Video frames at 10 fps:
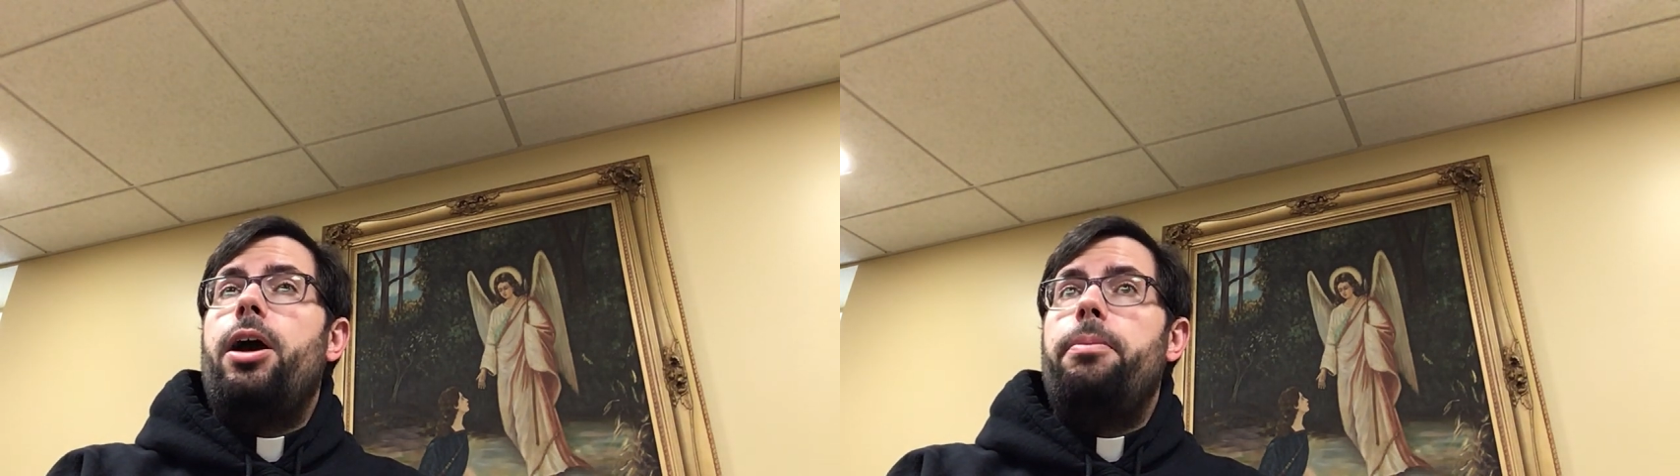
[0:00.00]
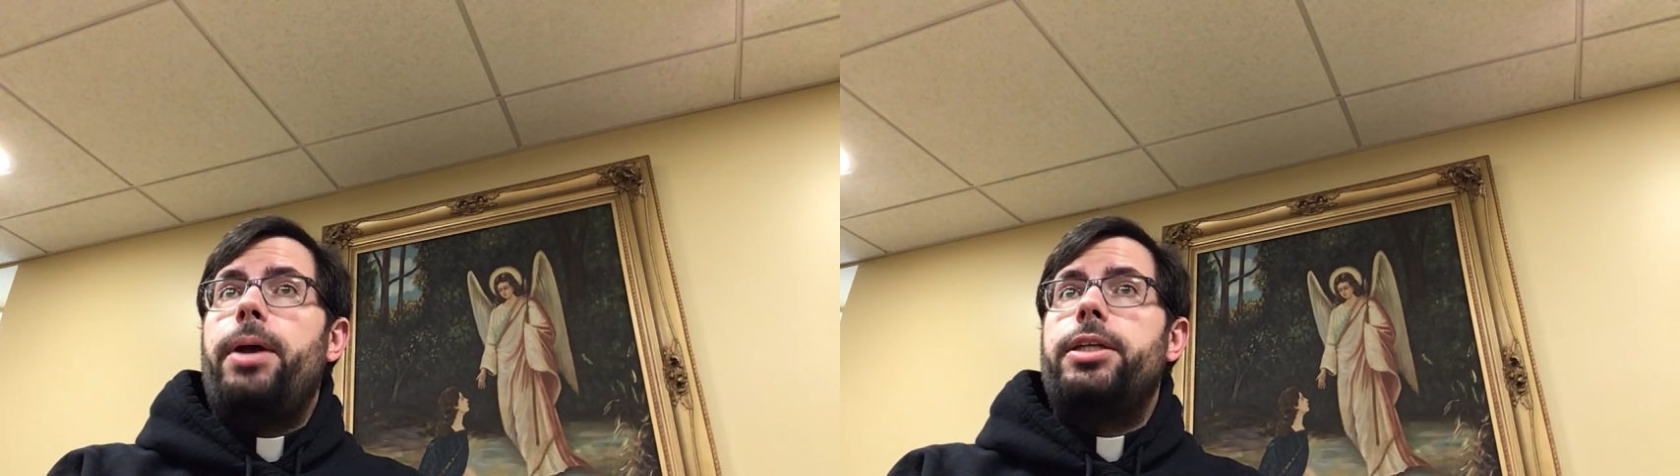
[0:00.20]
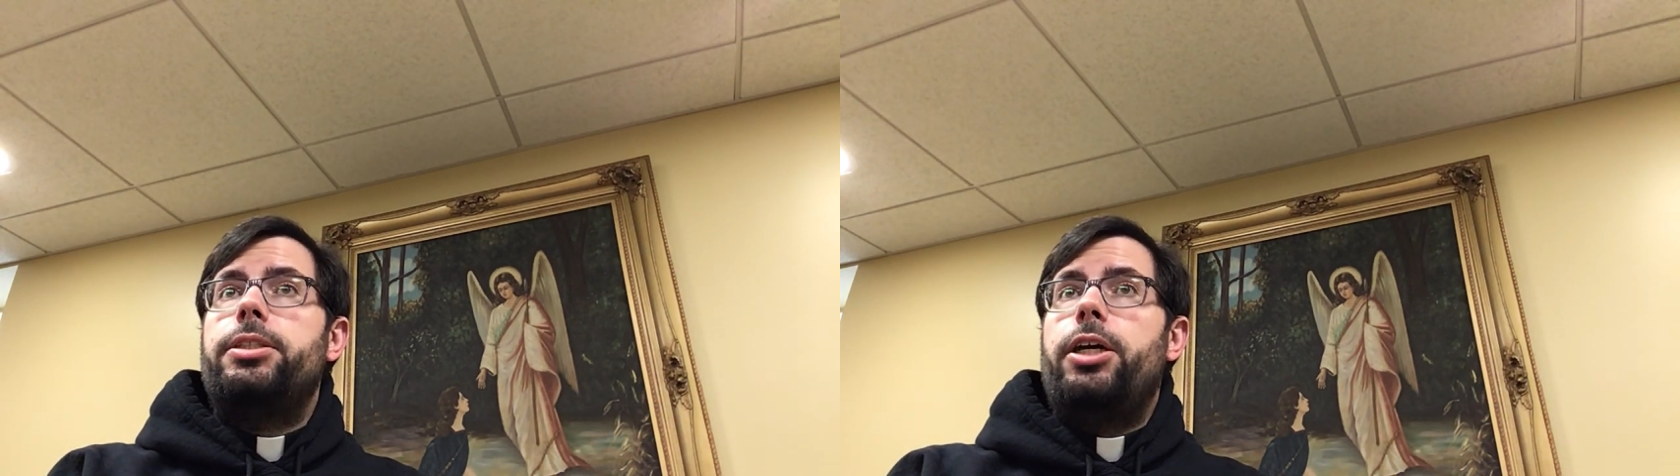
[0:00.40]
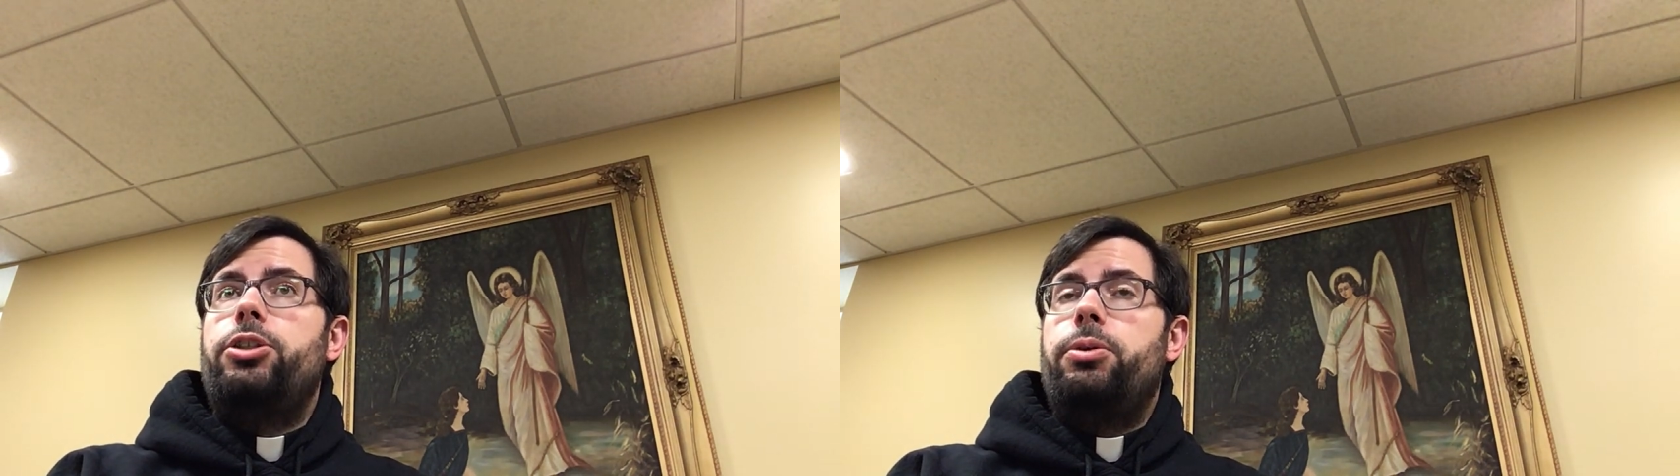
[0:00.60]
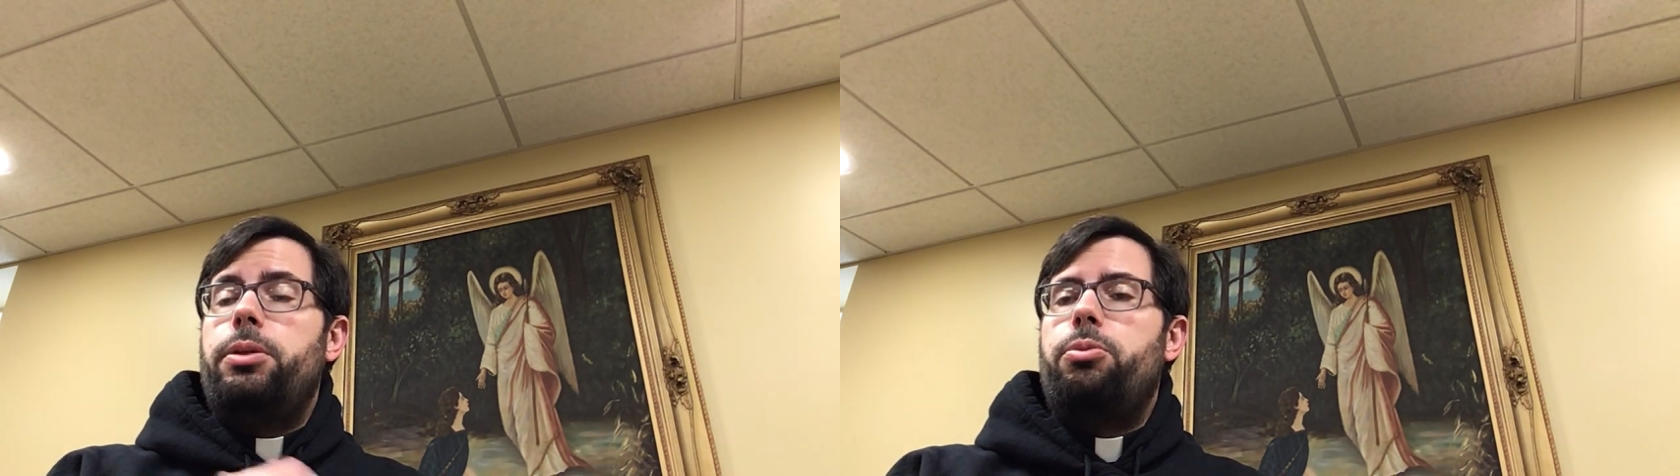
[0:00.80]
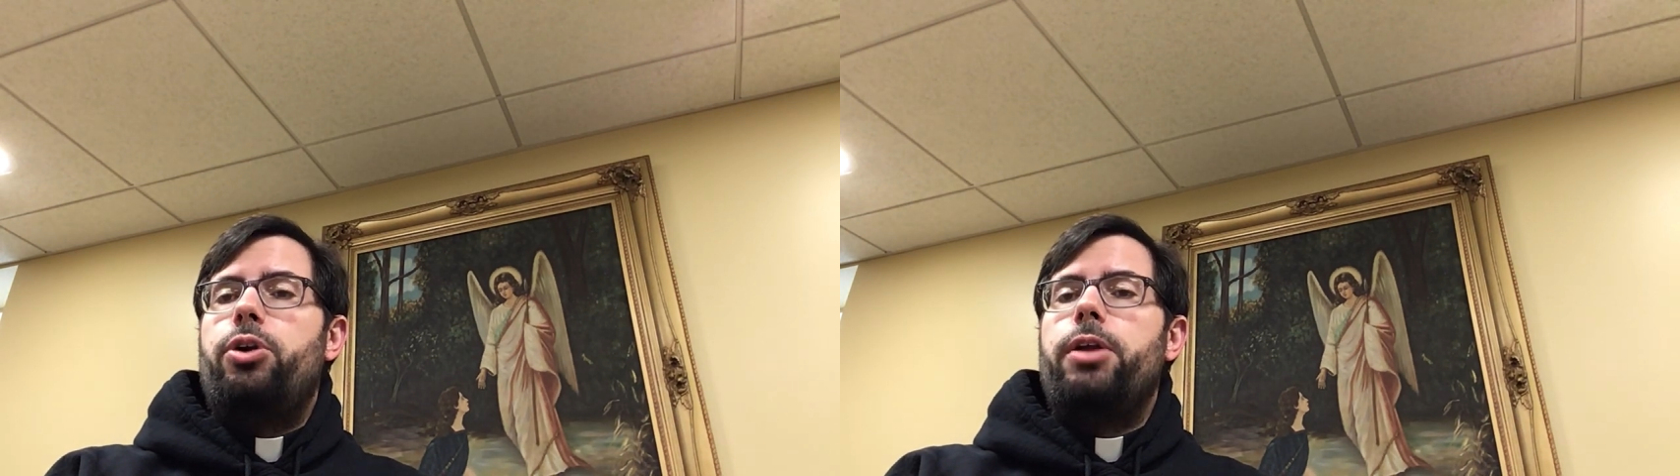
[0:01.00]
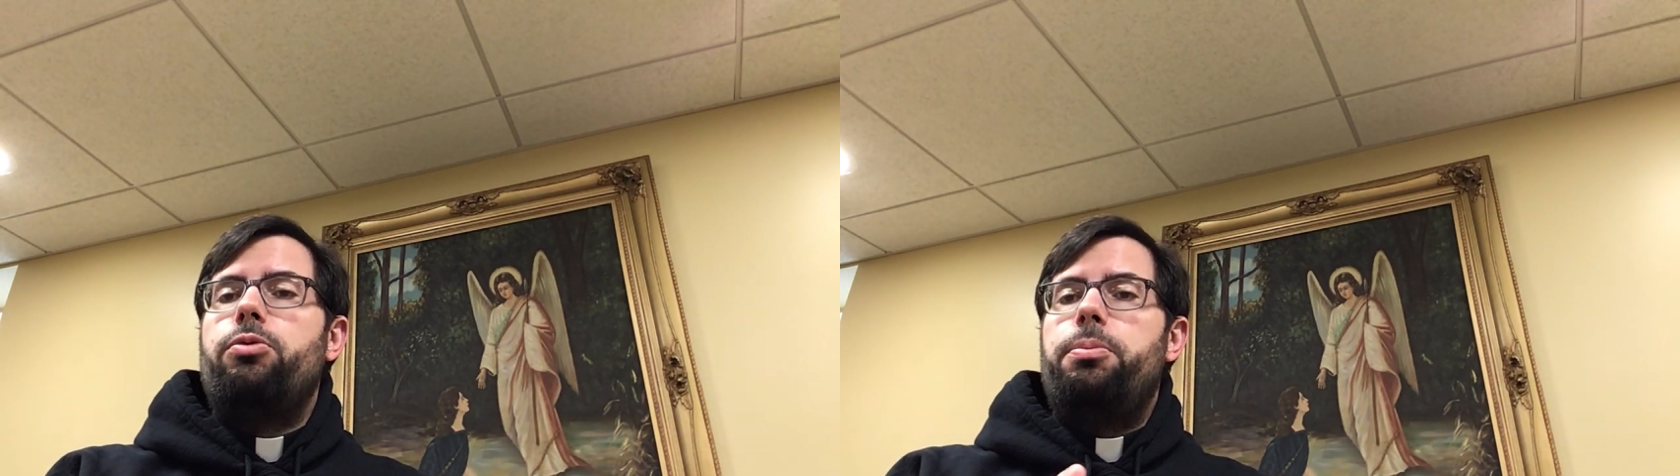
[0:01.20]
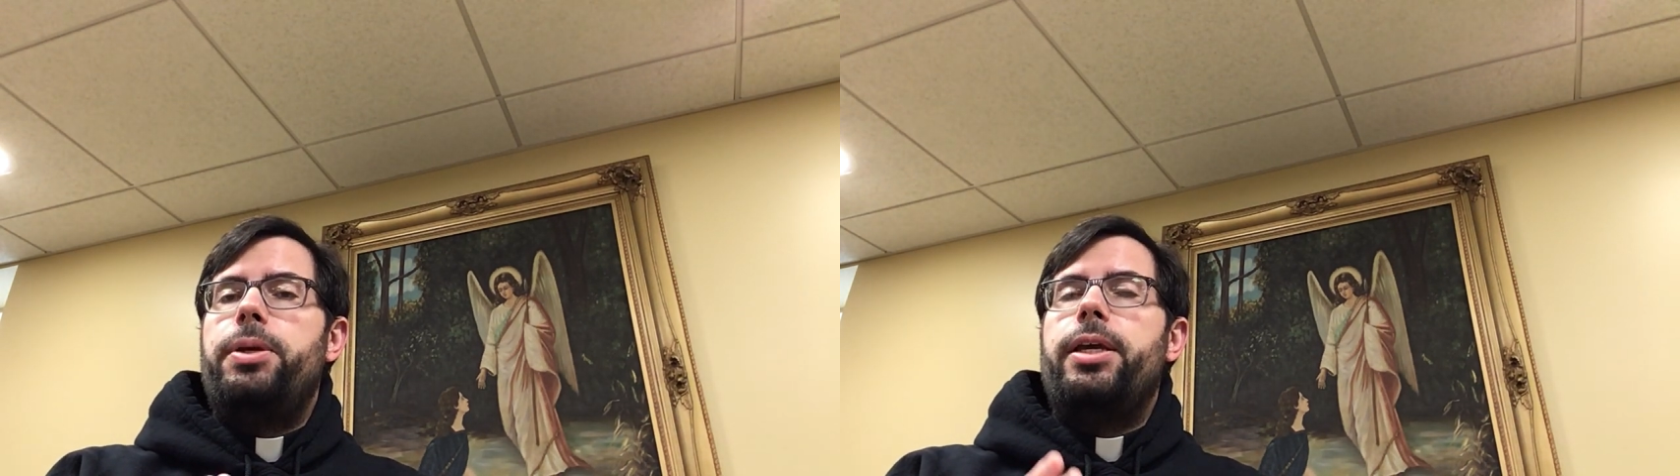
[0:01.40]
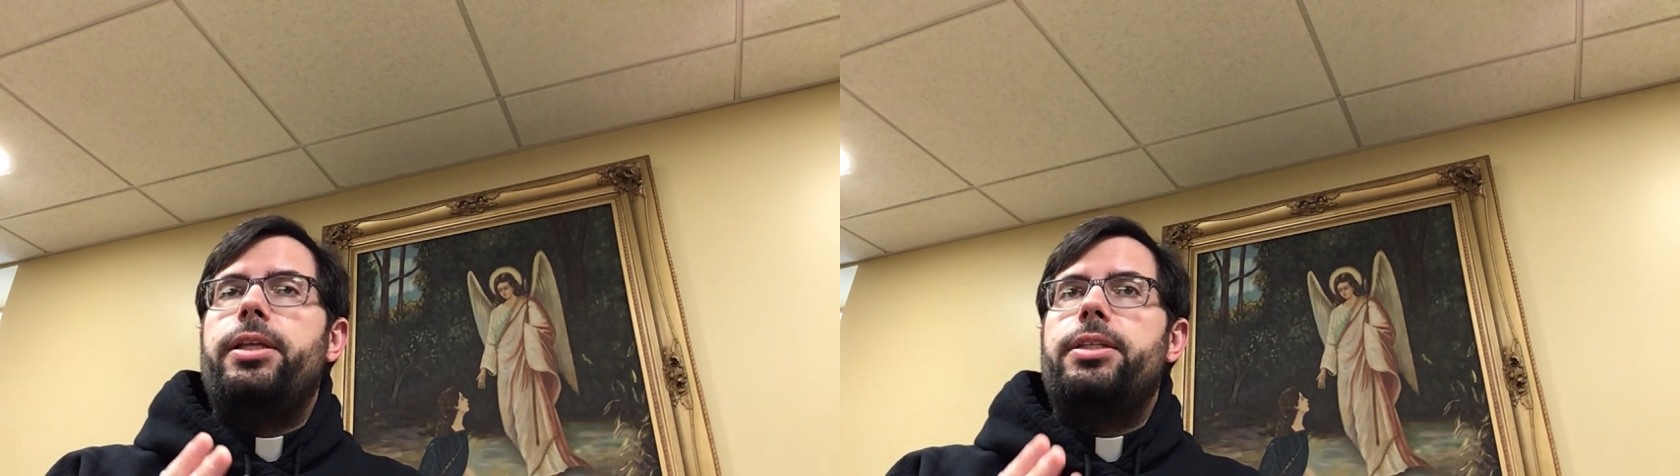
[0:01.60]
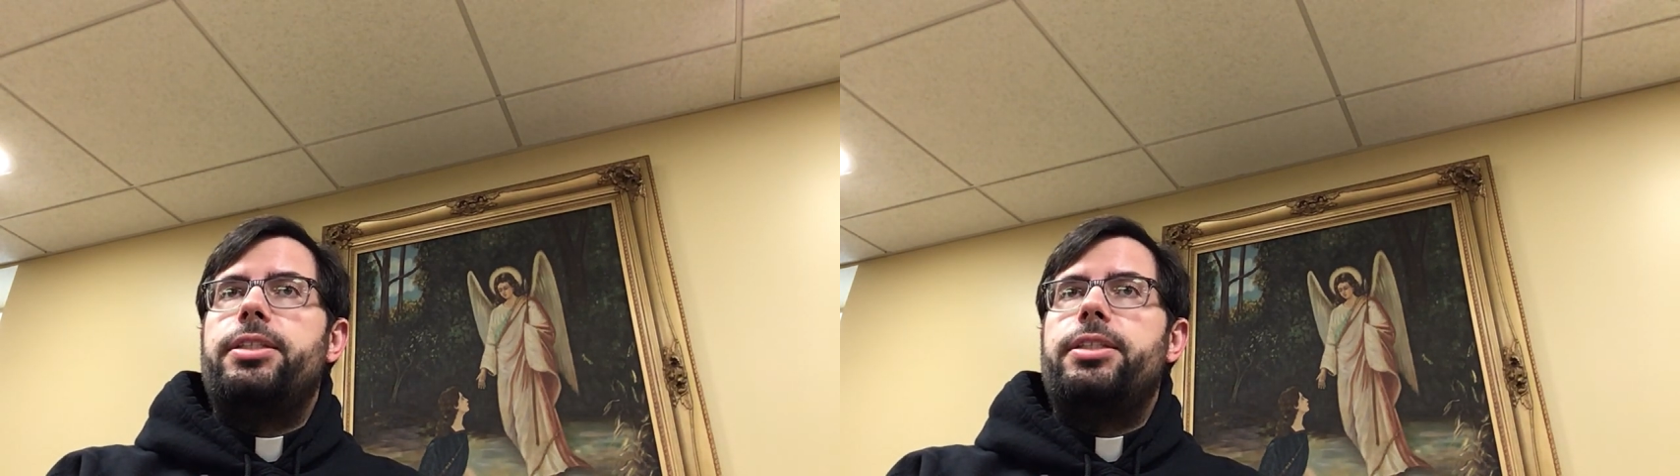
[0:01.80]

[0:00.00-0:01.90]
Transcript: our Mass schedule in the morning will be the